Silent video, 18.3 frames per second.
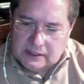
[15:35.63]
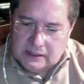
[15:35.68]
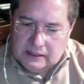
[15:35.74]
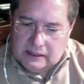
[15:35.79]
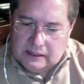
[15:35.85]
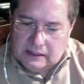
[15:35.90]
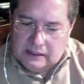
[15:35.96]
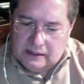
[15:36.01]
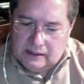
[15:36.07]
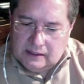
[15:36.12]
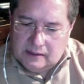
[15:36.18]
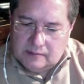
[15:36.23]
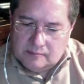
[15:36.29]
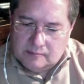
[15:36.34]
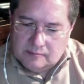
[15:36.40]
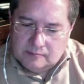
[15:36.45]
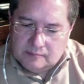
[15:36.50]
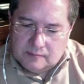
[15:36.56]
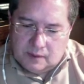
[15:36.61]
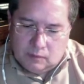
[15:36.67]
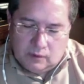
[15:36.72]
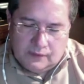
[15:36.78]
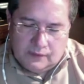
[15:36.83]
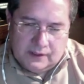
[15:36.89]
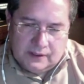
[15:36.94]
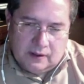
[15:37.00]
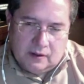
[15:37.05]
A word that
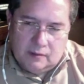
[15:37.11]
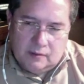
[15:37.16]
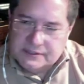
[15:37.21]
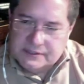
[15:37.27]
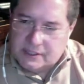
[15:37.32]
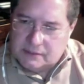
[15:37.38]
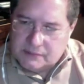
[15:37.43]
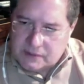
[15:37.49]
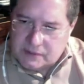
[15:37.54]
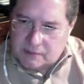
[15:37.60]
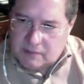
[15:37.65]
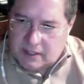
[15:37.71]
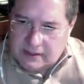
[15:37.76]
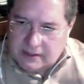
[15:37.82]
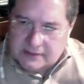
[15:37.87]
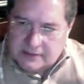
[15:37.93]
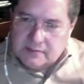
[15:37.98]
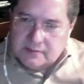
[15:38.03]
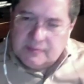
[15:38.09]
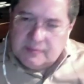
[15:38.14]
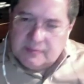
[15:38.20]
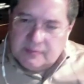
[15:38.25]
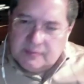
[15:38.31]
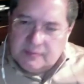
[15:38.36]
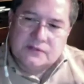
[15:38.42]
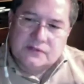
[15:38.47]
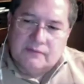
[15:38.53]
always comes to mind is to be of
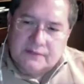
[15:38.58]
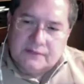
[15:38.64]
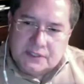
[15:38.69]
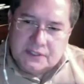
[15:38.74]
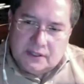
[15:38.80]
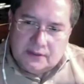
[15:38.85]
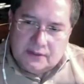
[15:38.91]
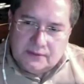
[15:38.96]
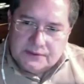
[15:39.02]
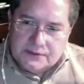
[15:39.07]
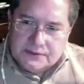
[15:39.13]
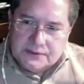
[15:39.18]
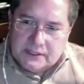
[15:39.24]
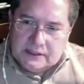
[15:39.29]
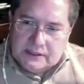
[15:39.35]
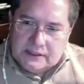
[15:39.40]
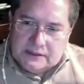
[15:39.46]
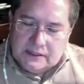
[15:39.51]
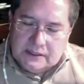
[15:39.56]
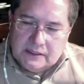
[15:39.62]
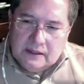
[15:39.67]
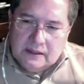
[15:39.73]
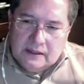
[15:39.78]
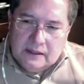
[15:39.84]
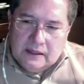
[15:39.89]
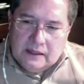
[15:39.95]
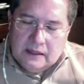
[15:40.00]
service to others, and
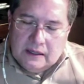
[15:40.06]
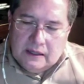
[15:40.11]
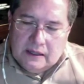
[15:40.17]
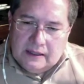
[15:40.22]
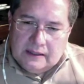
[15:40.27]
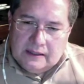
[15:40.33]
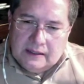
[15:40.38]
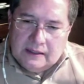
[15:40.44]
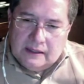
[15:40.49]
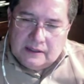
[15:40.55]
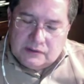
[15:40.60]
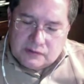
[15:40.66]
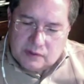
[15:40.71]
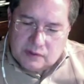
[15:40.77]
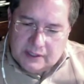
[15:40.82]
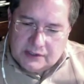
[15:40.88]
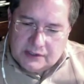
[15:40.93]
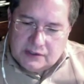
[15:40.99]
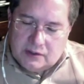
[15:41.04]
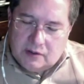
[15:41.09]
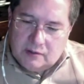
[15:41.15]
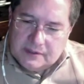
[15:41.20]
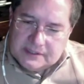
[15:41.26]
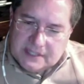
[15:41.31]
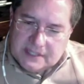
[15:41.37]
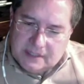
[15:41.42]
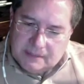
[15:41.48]
I try to always
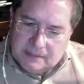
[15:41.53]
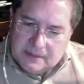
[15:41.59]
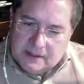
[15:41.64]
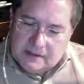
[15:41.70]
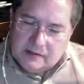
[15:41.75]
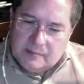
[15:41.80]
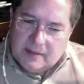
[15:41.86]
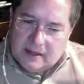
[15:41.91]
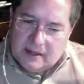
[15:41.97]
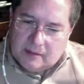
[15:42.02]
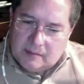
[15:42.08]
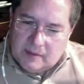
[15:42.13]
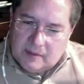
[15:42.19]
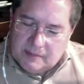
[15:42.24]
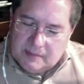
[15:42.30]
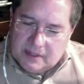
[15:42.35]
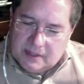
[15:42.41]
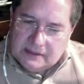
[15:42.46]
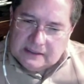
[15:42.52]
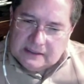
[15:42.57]
keep that in the back of my mind.